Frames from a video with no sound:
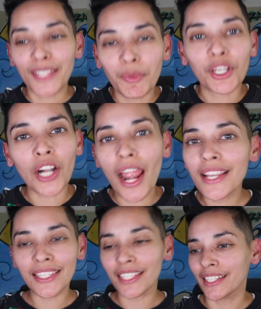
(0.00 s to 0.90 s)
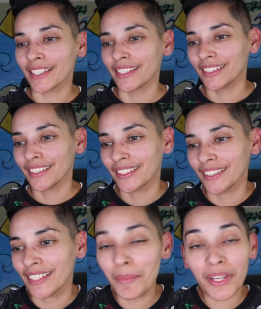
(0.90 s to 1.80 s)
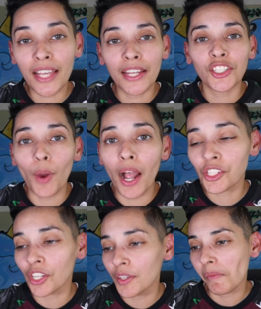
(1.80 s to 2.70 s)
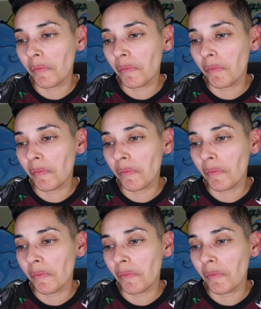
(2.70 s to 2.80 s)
going to be crazy. There you are. I'm excited to watch it.